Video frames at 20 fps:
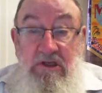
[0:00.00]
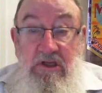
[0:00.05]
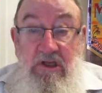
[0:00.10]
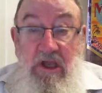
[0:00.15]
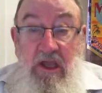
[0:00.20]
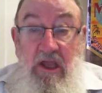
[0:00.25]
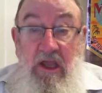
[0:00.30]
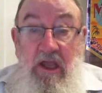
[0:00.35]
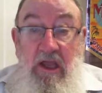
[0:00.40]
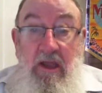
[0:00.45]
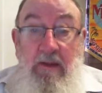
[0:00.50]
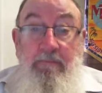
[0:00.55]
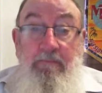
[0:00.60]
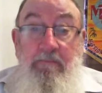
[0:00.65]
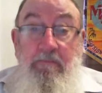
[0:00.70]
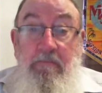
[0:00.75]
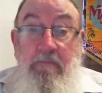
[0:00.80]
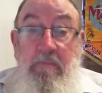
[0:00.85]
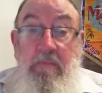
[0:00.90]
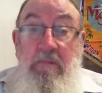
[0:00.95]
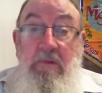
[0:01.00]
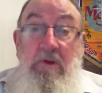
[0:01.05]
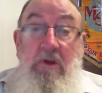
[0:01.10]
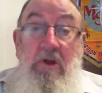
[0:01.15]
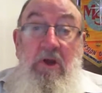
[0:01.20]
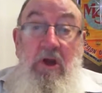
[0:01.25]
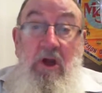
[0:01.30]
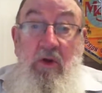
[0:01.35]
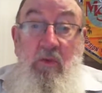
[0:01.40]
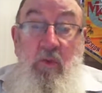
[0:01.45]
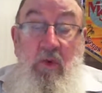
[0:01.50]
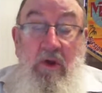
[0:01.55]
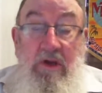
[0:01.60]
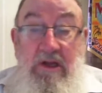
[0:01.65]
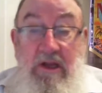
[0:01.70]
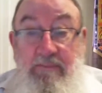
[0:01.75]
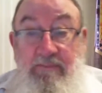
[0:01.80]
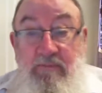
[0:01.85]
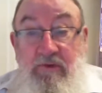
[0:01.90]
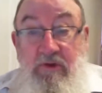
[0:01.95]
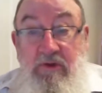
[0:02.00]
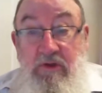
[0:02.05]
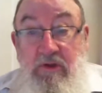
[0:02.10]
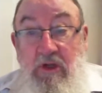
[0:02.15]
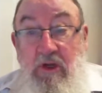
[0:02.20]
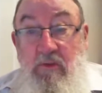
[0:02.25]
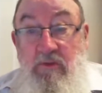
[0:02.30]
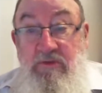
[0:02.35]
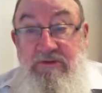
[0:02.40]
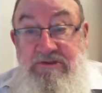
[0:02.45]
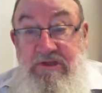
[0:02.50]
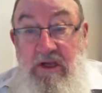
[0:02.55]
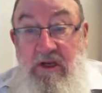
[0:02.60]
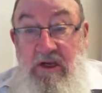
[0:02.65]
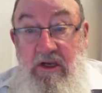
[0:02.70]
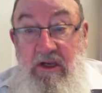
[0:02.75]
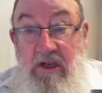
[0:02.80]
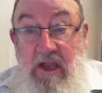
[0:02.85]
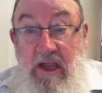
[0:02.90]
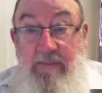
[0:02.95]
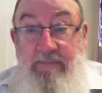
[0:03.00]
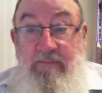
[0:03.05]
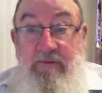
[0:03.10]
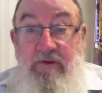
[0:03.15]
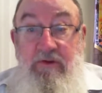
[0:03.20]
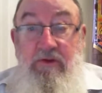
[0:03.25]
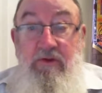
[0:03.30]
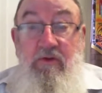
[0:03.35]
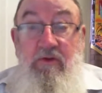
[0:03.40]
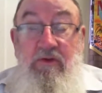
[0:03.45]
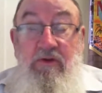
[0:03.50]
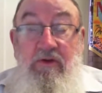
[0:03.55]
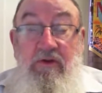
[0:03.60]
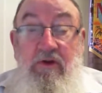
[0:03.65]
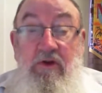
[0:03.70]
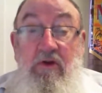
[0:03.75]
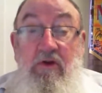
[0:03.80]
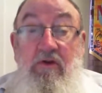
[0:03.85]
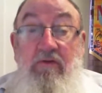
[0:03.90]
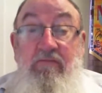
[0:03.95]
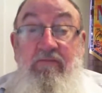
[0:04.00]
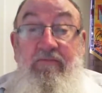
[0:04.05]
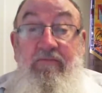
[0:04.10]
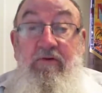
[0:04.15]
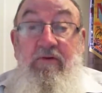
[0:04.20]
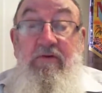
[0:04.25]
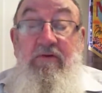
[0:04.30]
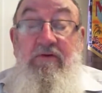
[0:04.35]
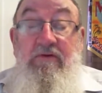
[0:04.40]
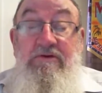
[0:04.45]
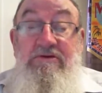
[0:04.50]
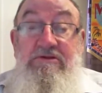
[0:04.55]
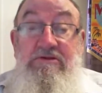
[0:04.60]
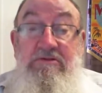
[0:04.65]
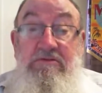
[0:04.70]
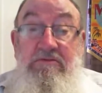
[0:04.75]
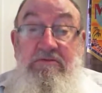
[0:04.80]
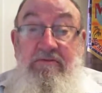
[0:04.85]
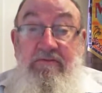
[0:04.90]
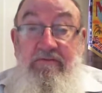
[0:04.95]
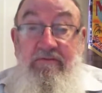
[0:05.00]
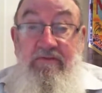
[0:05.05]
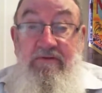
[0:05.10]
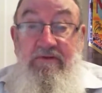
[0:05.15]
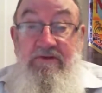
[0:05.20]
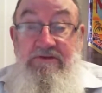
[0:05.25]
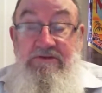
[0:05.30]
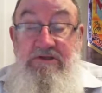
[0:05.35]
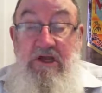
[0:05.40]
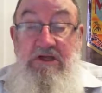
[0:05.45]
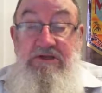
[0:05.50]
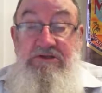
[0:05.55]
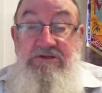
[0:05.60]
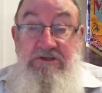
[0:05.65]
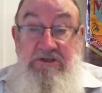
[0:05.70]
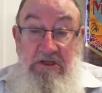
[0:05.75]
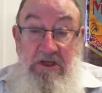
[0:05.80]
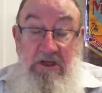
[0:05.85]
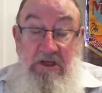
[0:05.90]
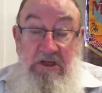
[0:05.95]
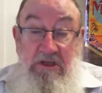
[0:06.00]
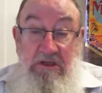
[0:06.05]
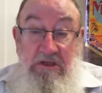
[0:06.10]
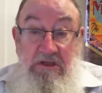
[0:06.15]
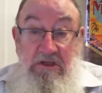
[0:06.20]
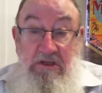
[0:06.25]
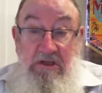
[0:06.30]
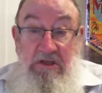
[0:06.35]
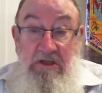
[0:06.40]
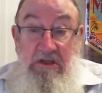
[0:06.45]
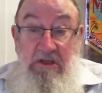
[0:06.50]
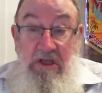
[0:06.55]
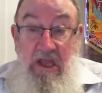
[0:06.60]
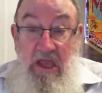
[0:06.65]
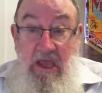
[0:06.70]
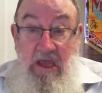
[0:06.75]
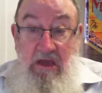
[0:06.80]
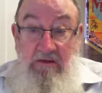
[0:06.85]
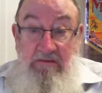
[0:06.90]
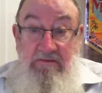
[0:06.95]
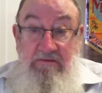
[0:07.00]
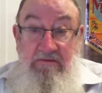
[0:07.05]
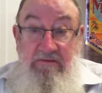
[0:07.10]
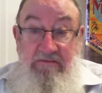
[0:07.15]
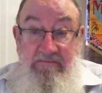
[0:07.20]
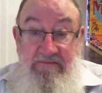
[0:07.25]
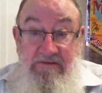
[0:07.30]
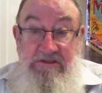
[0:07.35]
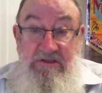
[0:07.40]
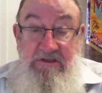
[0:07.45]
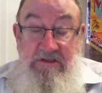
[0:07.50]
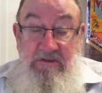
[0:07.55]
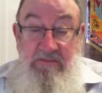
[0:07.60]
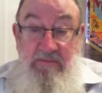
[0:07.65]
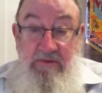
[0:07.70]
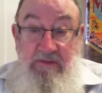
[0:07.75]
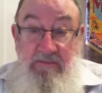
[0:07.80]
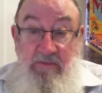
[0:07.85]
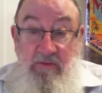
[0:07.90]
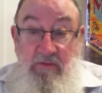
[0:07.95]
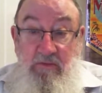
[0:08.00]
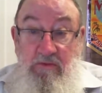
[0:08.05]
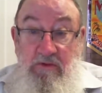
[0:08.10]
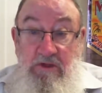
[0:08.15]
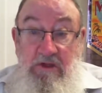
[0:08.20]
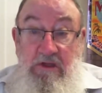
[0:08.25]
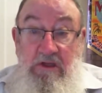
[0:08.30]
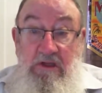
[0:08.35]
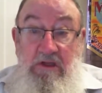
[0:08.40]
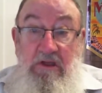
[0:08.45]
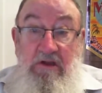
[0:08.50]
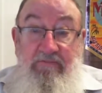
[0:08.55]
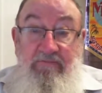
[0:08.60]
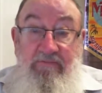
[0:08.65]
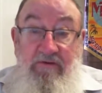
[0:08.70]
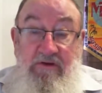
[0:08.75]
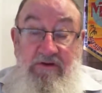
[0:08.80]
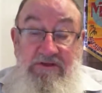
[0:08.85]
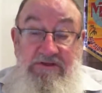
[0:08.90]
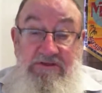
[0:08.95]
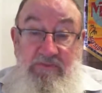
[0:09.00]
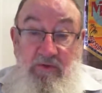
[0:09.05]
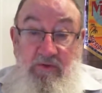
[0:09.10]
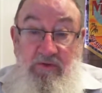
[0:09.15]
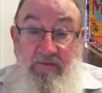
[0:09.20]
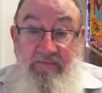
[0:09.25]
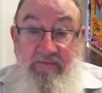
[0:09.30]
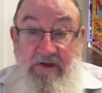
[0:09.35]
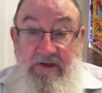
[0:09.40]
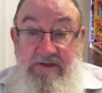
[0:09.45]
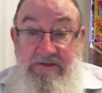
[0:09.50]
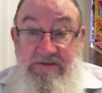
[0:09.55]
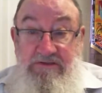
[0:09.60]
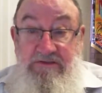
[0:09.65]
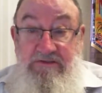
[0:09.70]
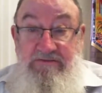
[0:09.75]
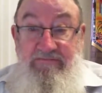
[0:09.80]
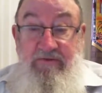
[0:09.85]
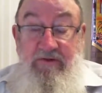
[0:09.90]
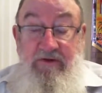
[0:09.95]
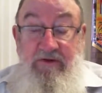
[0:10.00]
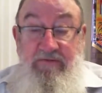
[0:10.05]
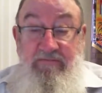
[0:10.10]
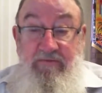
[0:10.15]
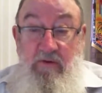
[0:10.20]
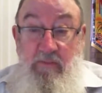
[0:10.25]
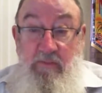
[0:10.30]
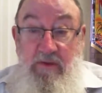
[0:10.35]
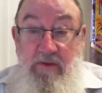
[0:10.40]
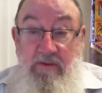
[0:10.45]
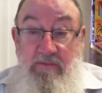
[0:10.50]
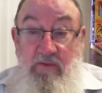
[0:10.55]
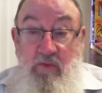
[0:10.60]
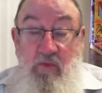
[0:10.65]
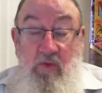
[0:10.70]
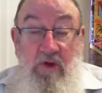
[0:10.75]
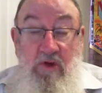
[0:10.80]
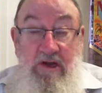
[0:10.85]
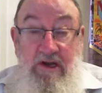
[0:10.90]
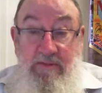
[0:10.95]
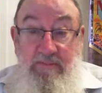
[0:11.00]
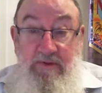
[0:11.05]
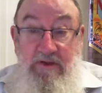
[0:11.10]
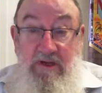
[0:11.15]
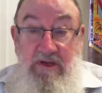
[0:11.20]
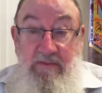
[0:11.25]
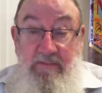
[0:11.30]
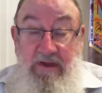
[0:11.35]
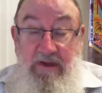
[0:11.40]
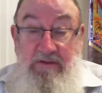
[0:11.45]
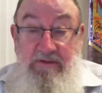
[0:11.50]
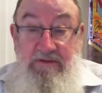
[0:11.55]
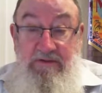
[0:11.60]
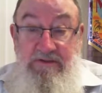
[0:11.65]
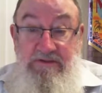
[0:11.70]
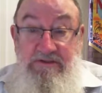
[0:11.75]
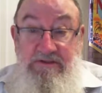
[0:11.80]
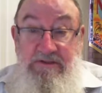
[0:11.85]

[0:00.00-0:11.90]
I was going up to the furthest station out to visit the people. Very small villages, very few people, right up in the mountains.